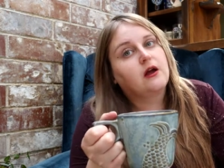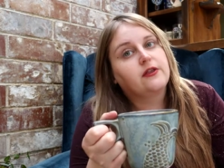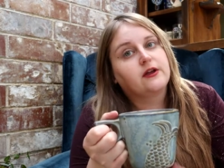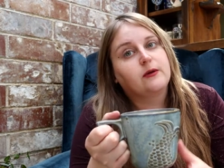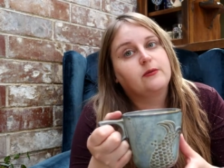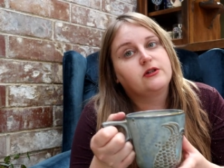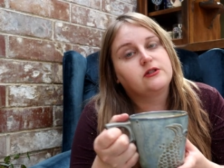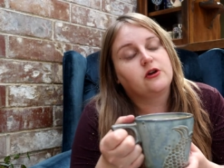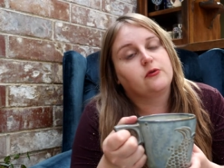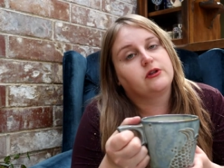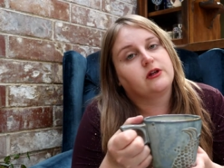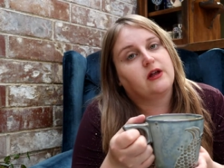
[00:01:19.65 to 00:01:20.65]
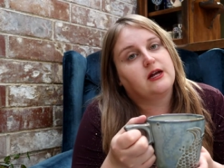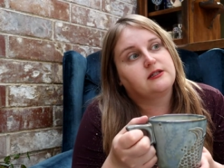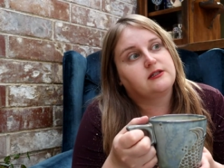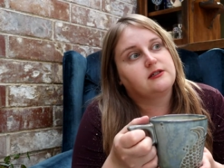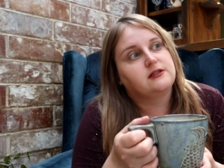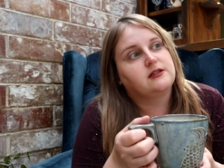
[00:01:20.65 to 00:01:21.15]
I think I'm going to start with the
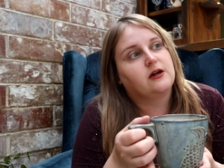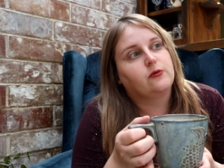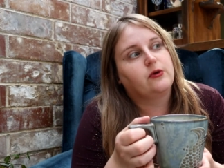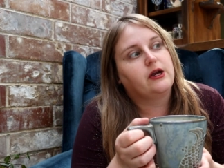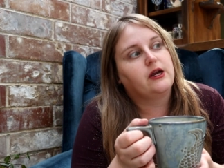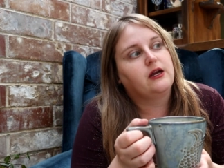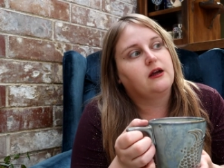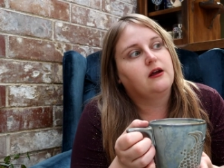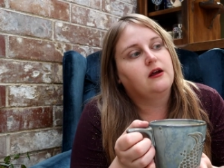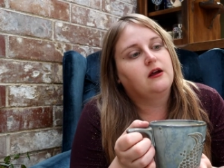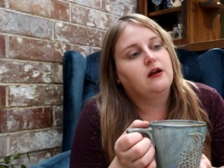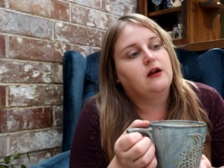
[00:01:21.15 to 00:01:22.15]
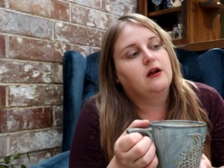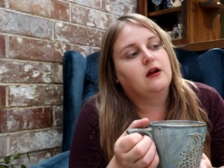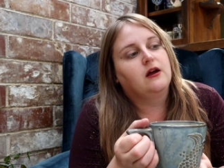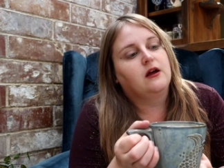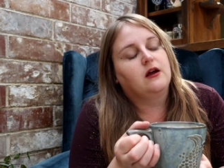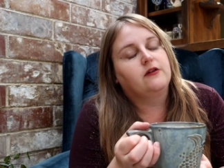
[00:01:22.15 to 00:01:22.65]
glasses, that way
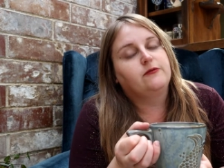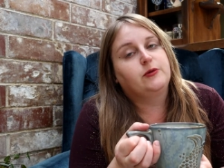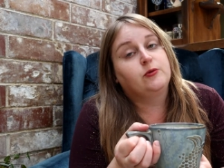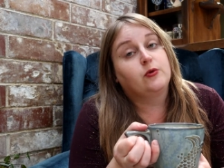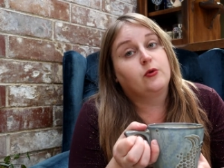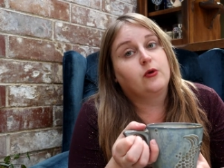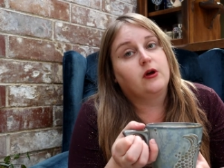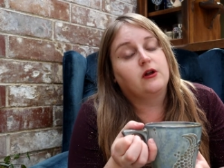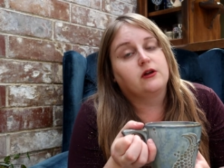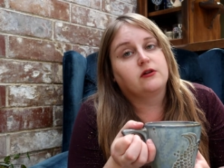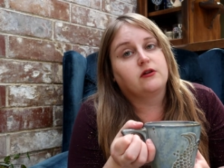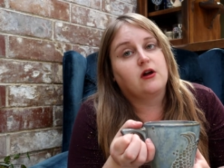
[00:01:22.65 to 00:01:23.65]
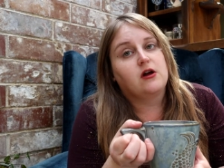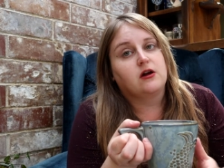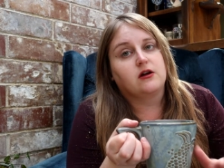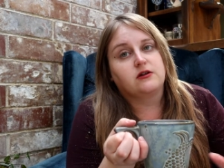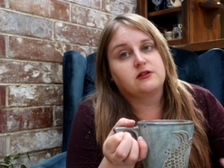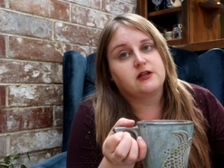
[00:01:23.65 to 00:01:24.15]
uh, if people want
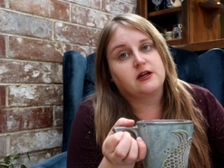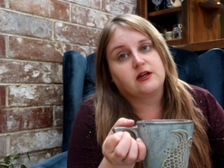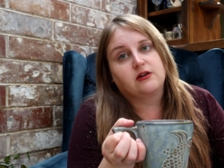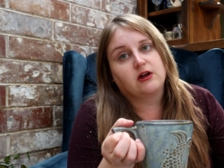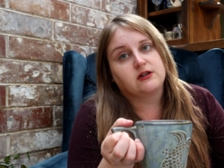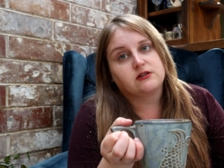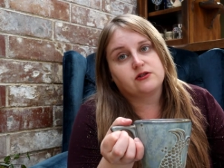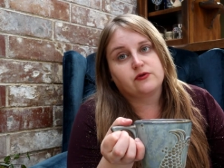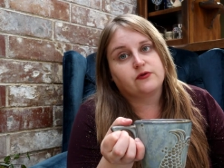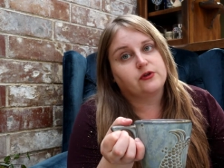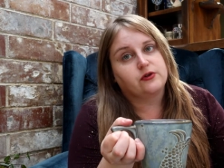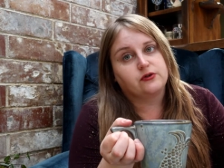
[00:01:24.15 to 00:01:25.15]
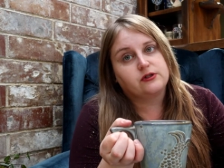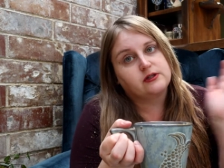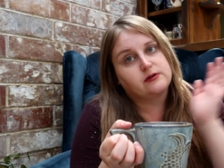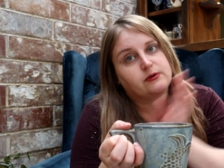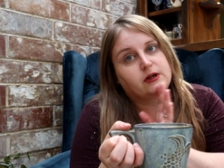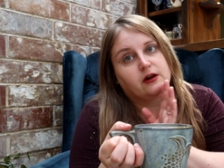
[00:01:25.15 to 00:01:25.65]
uh, Zenni glasses review, it's
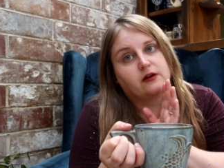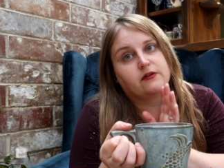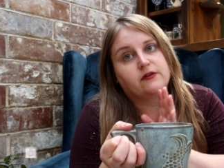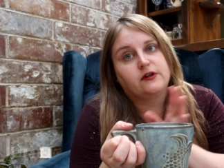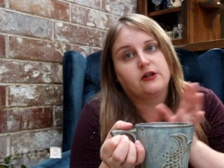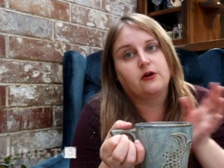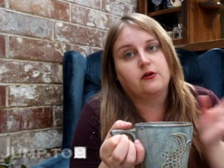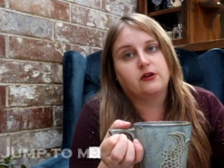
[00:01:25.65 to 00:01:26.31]
at the beginning of the video.